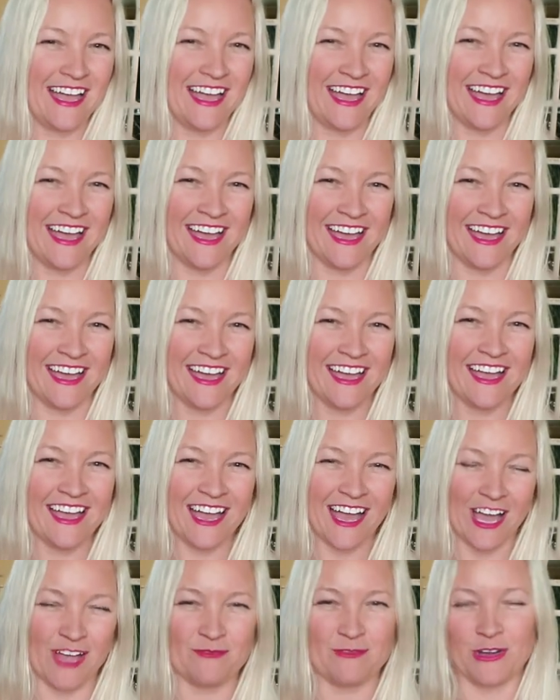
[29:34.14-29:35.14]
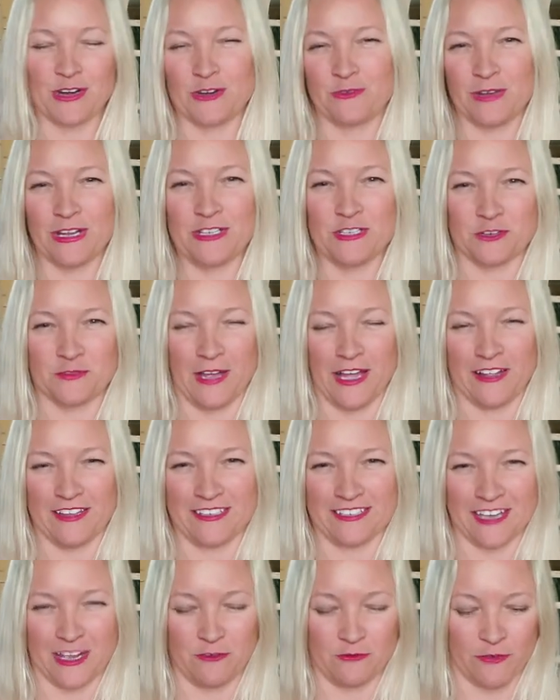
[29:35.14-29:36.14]
I'm going to read your
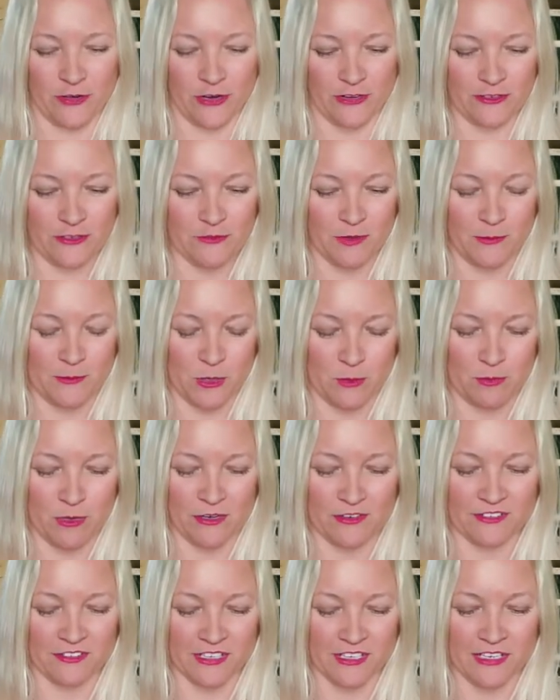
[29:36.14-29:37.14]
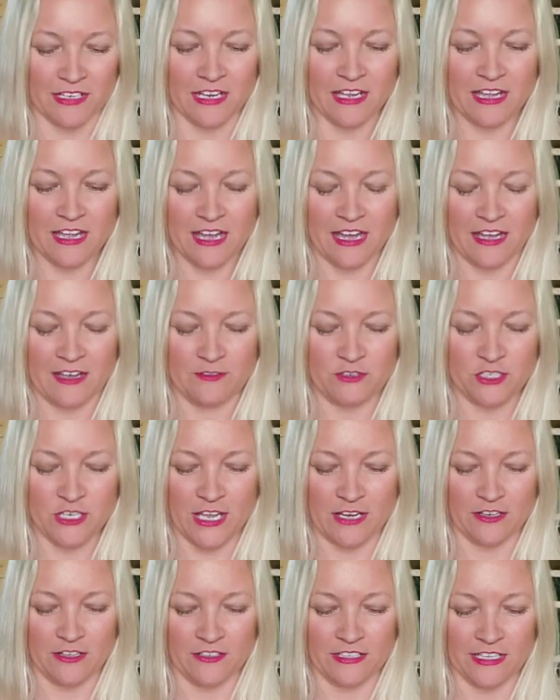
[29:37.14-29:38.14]
Valentine first from your person. I've
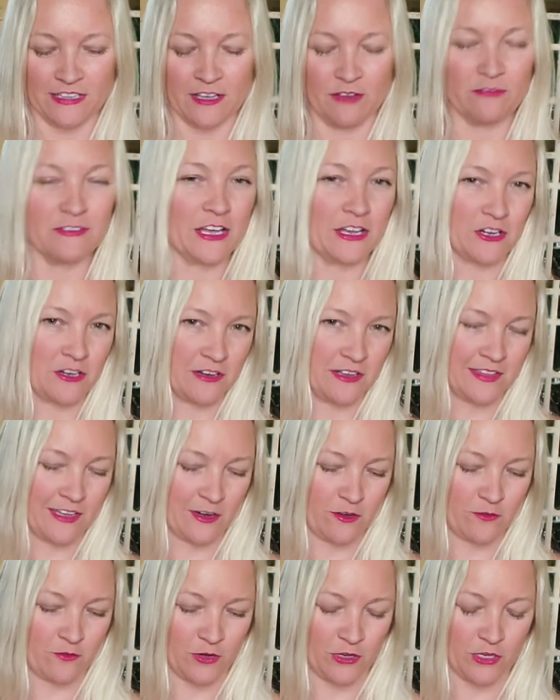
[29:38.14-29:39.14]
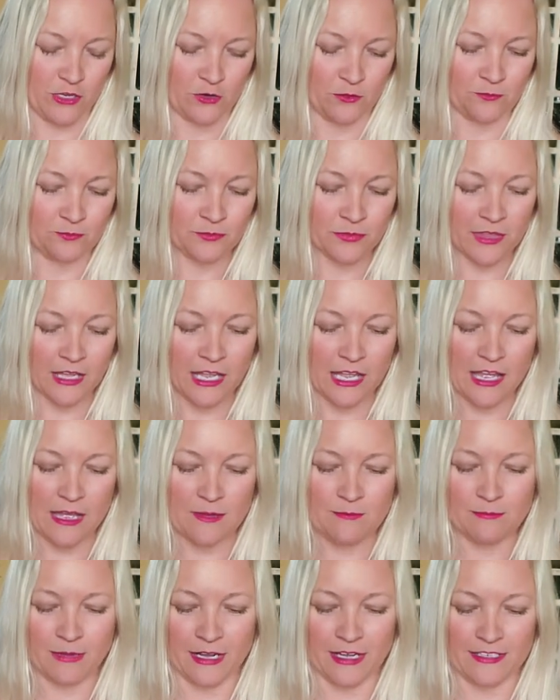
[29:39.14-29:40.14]
channeled a love letter in there for you.
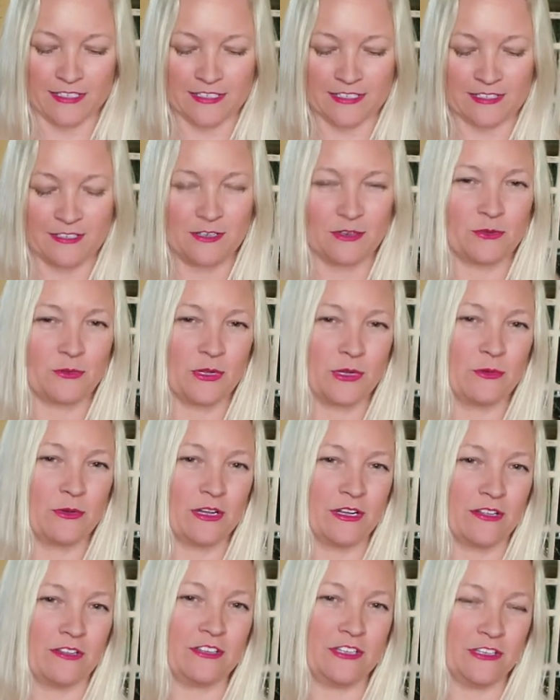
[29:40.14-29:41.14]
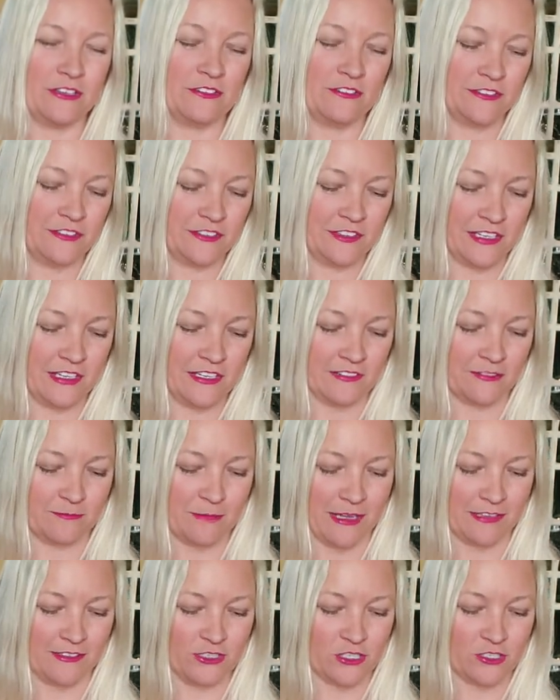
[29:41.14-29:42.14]
But we will use these
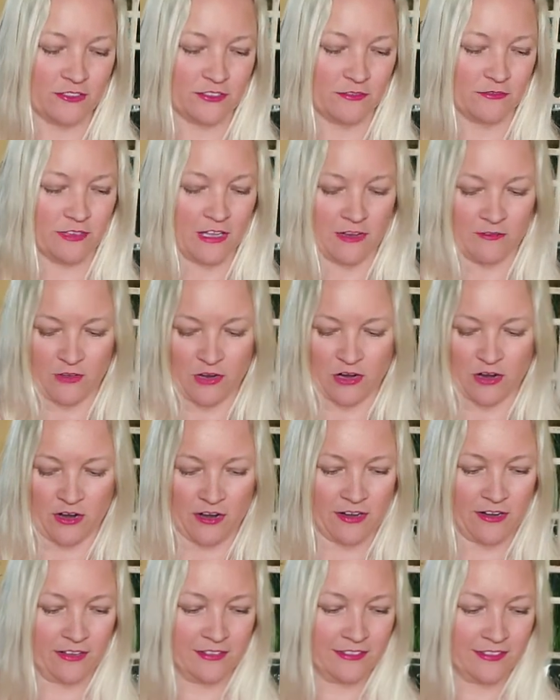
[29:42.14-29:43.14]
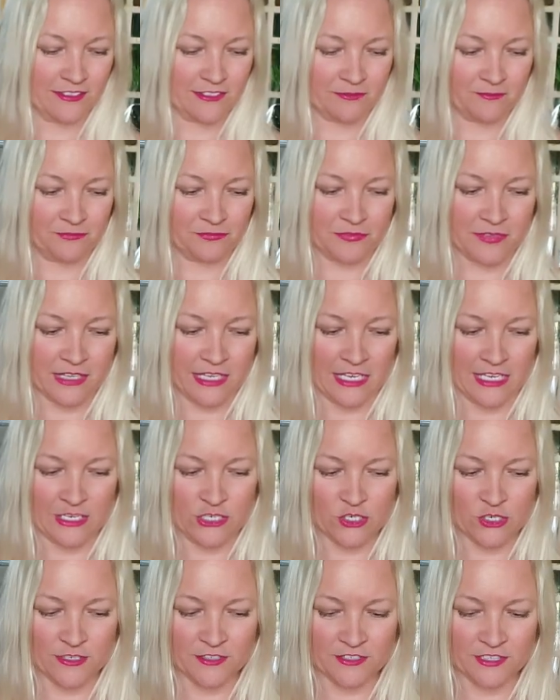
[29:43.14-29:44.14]
messages of love cards.
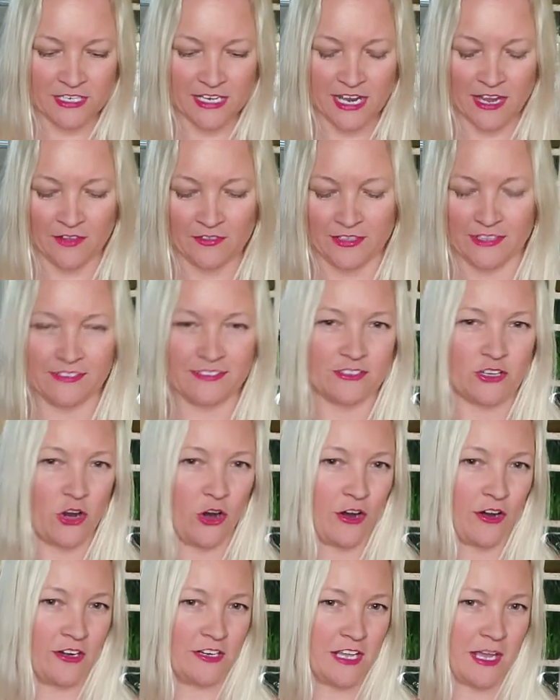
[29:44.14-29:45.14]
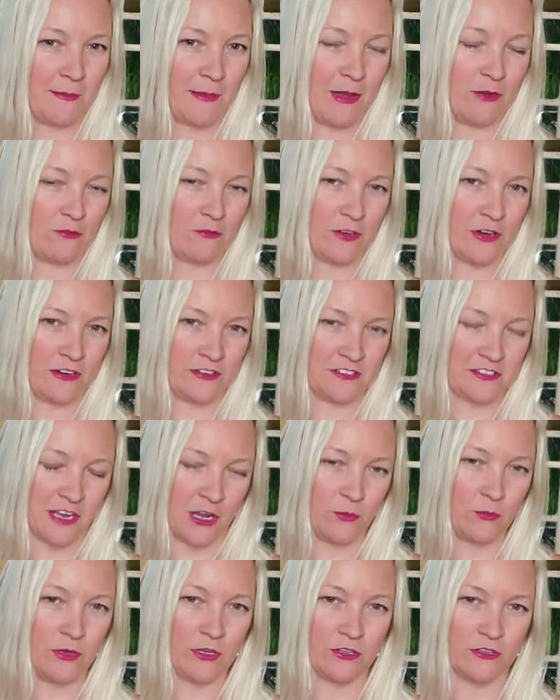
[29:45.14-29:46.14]
Interesting how this card came out first.
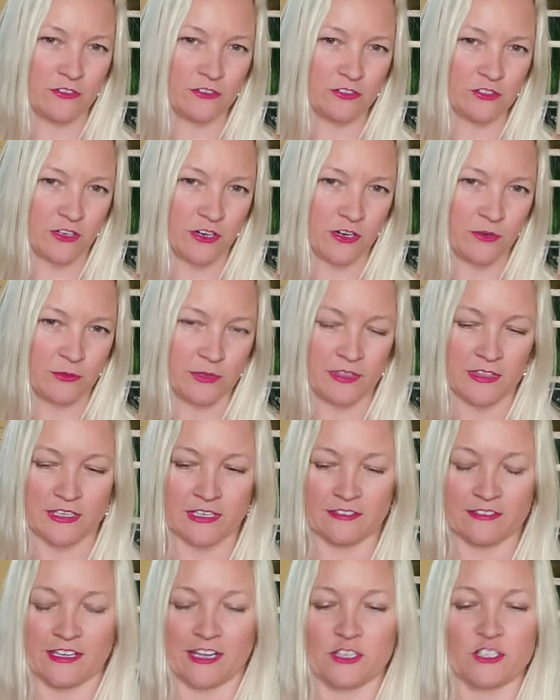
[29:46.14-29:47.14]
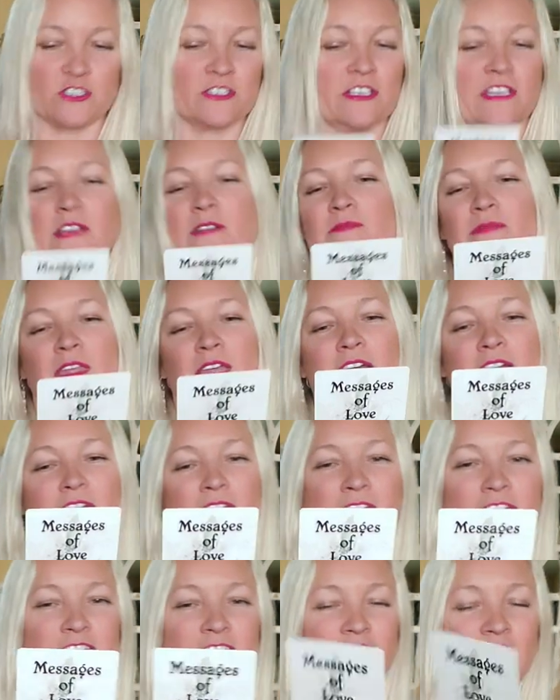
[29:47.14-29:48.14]
I will start with this actually.
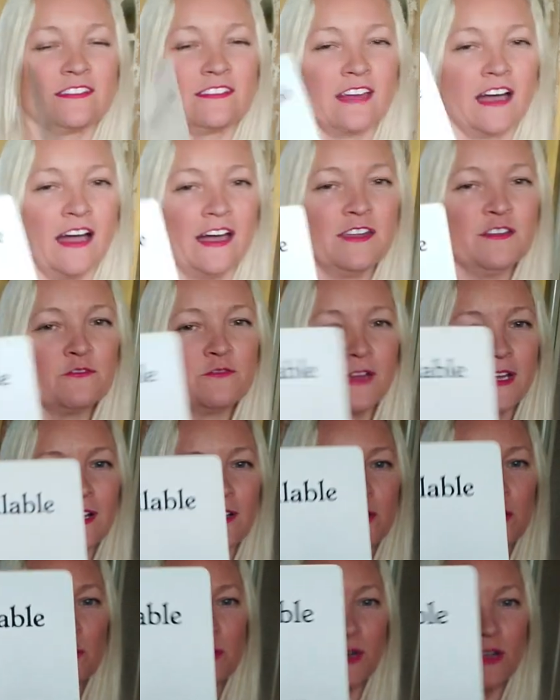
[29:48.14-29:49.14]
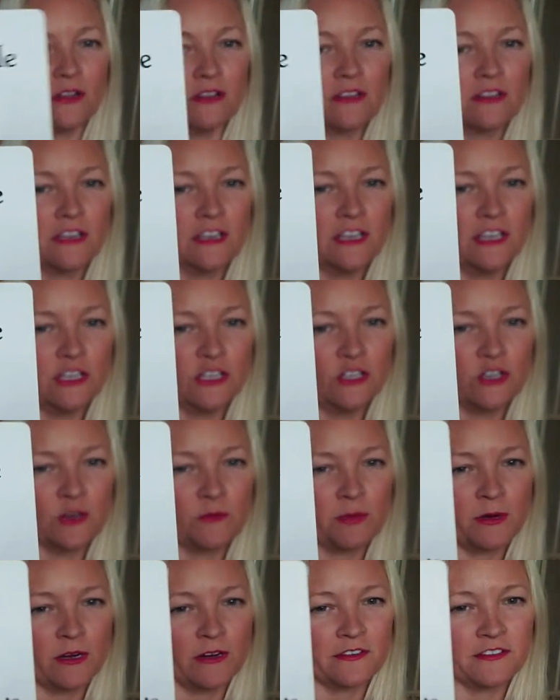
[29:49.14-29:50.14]
It says unavailable.
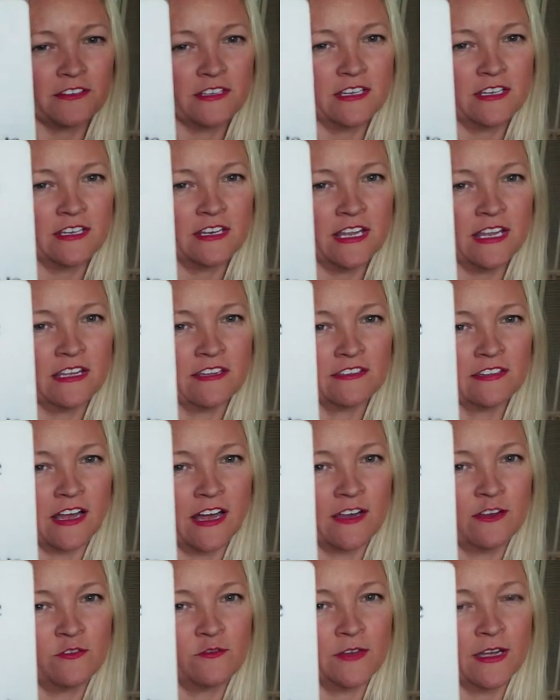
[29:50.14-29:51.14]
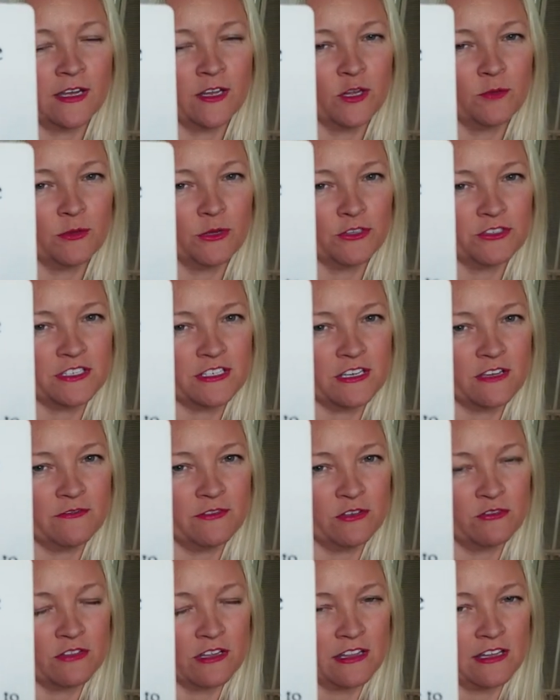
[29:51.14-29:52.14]
Your person is unavailable to
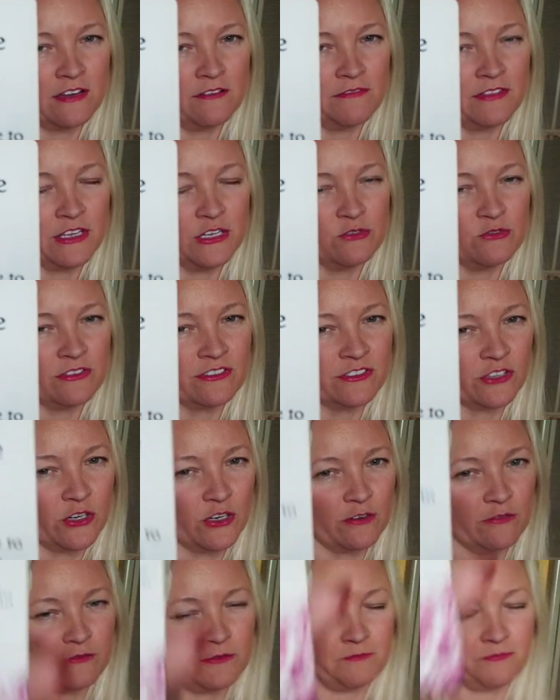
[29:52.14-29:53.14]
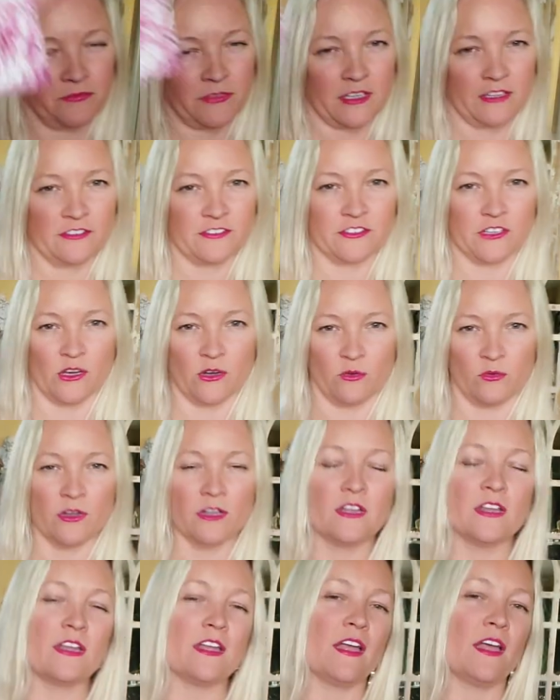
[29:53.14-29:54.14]
give you the love that you deserve.
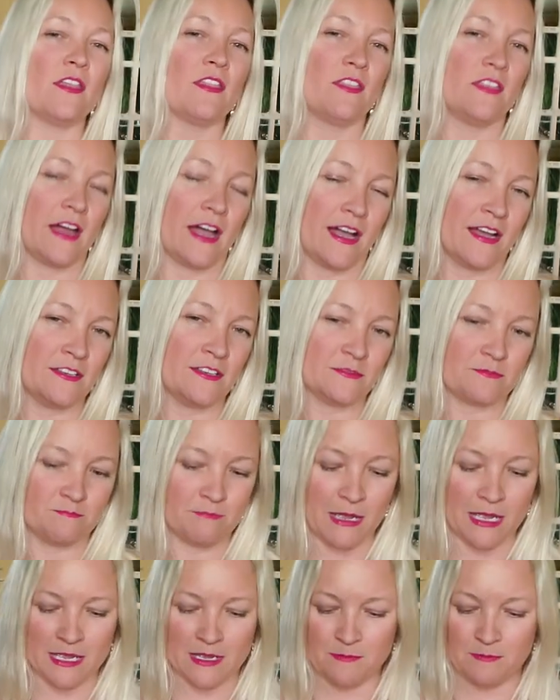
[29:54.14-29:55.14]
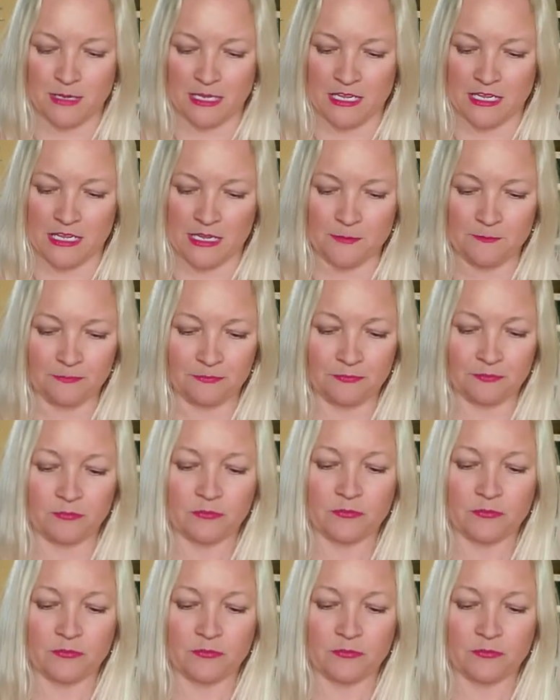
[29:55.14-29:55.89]
So that may be